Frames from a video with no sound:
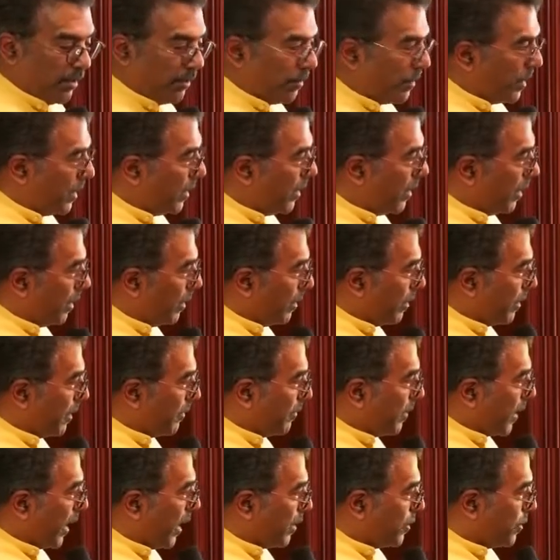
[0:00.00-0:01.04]
we
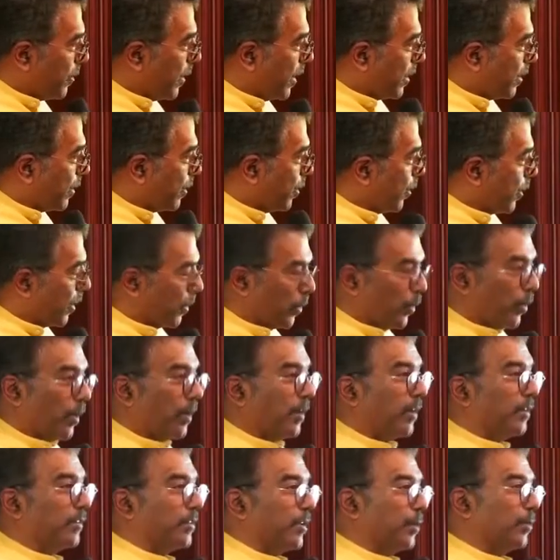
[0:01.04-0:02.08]
graduated over
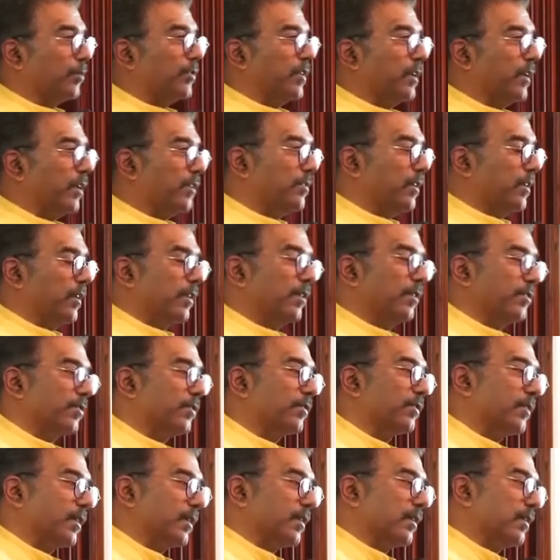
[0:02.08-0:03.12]
200,000
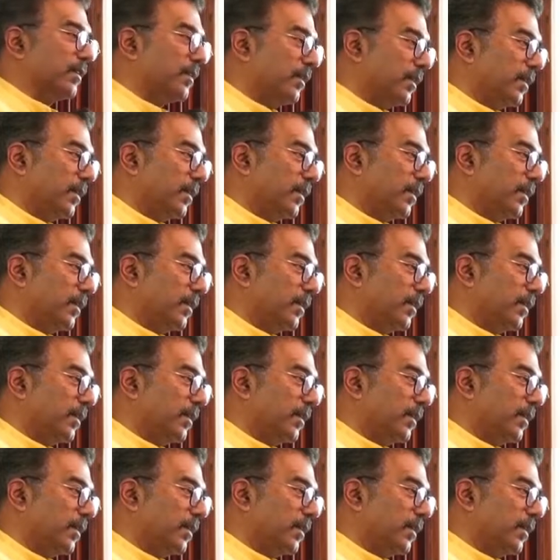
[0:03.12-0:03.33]
engineers from